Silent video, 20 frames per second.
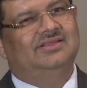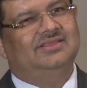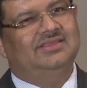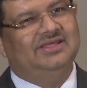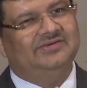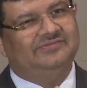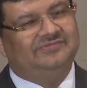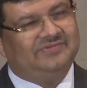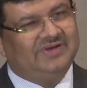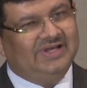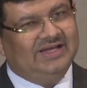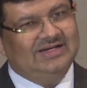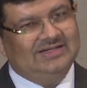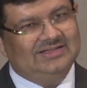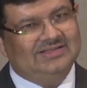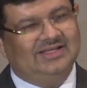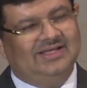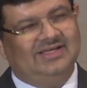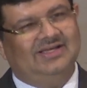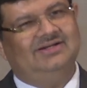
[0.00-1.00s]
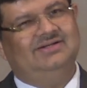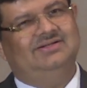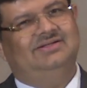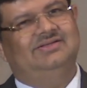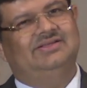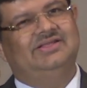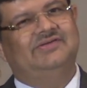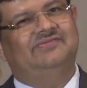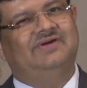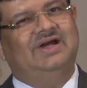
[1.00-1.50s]
They failed there.
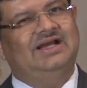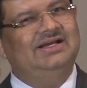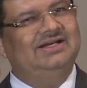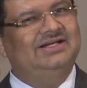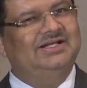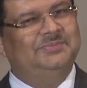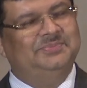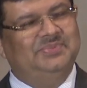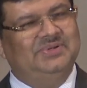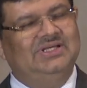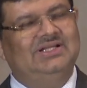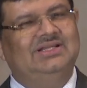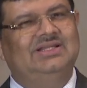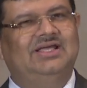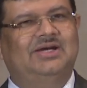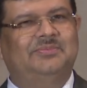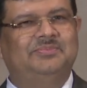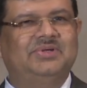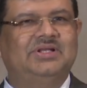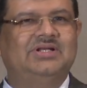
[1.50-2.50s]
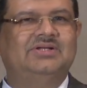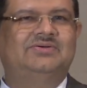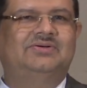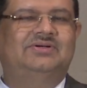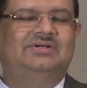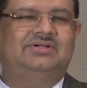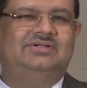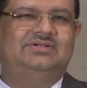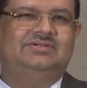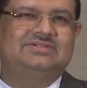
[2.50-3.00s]
They filed an appeal. The appeal
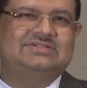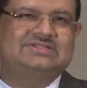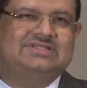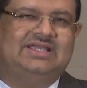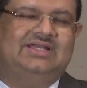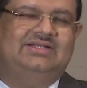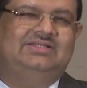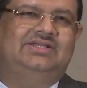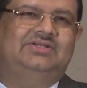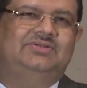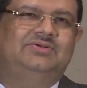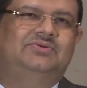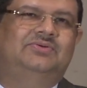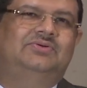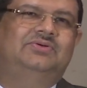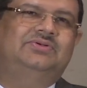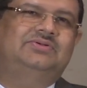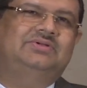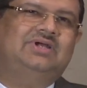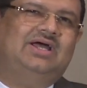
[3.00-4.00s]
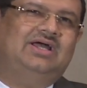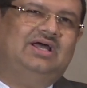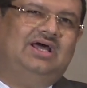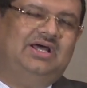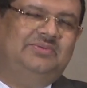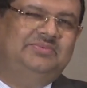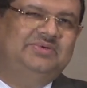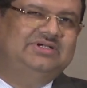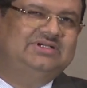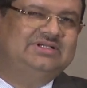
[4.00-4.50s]
court said that you go to
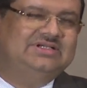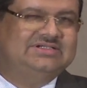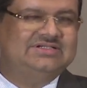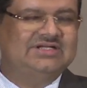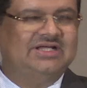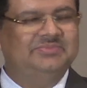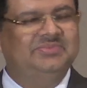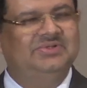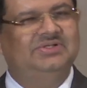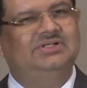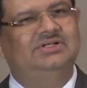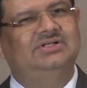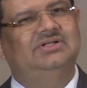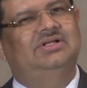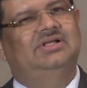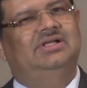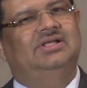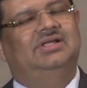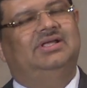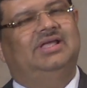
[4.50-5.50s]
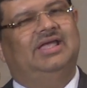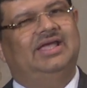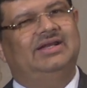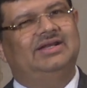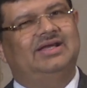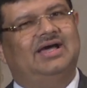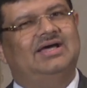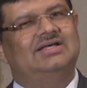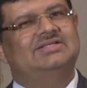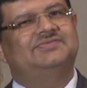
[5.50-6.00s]
arbitral tribunal
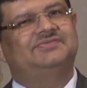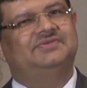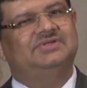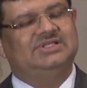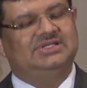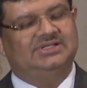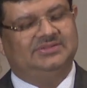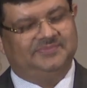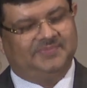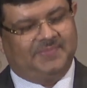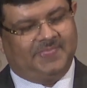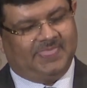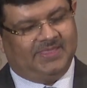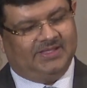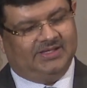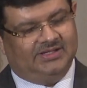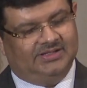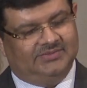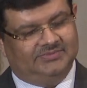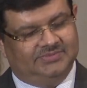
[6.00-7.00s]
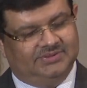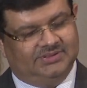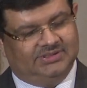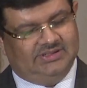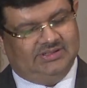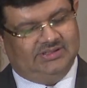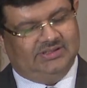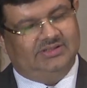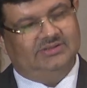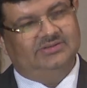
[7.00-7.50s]
and ask for the
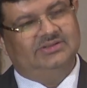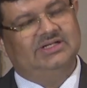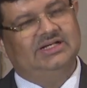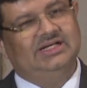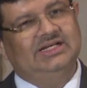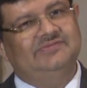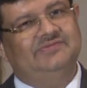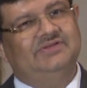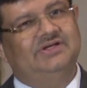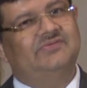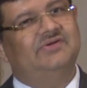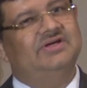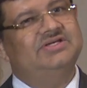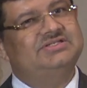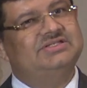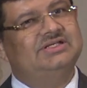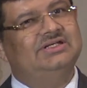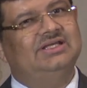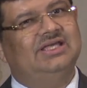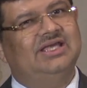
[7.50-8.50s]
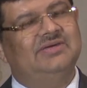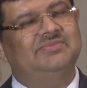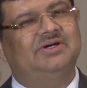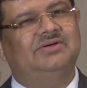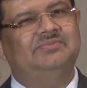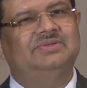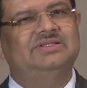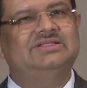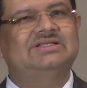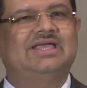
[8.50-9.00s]
relief. The question came
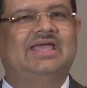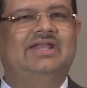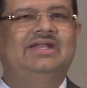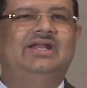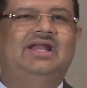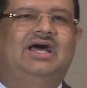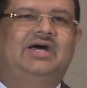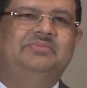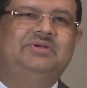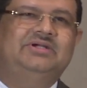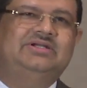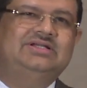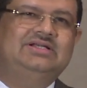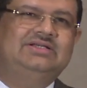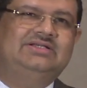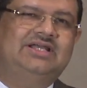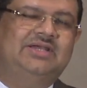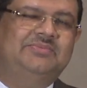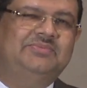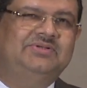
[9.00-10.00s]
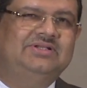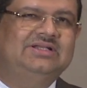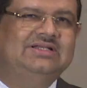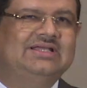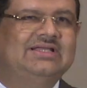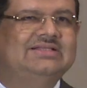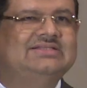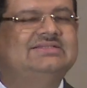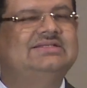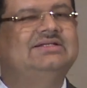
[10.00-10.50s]
up is, can an arbitral tribunal
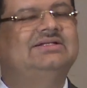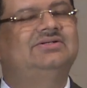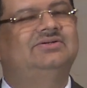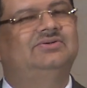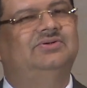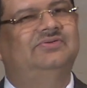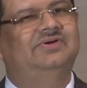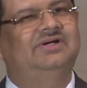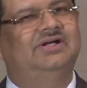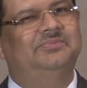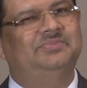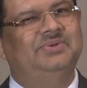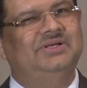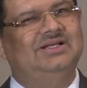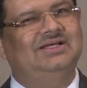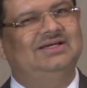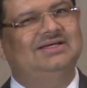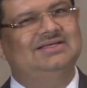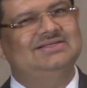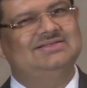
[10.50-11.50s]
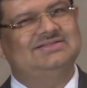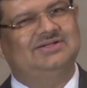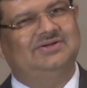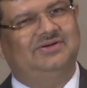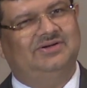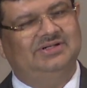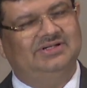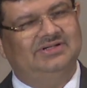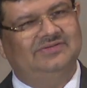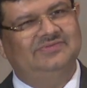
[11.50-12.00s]
can sit over appeal against an
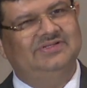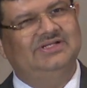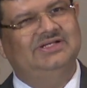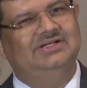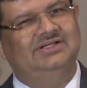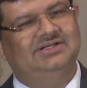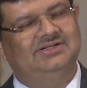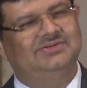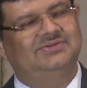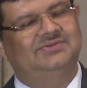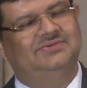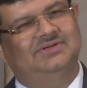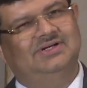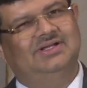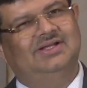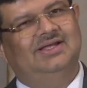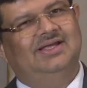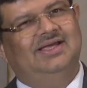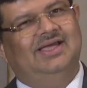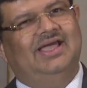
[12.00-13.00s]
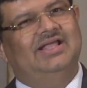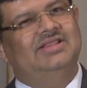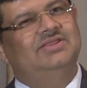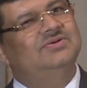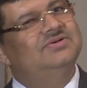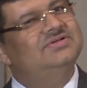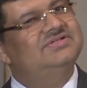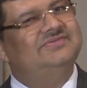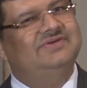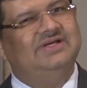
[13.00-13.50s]
order of the Indian court? And
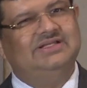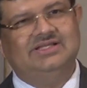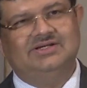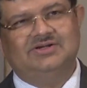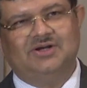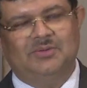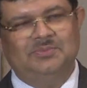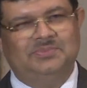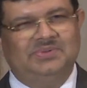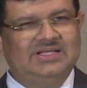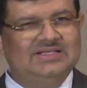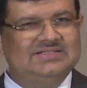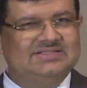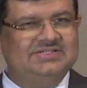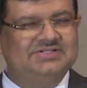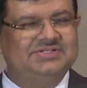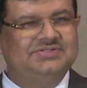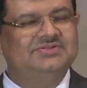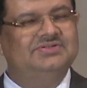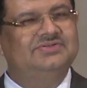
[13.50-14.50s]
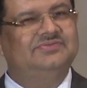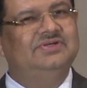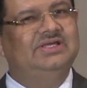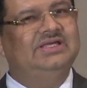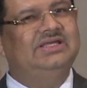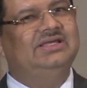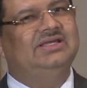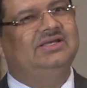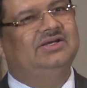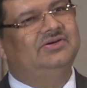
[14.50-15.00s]
those were the complex issues.
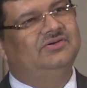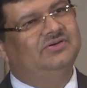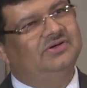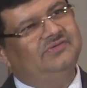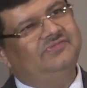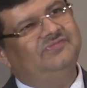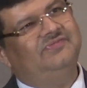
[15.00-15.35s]
We could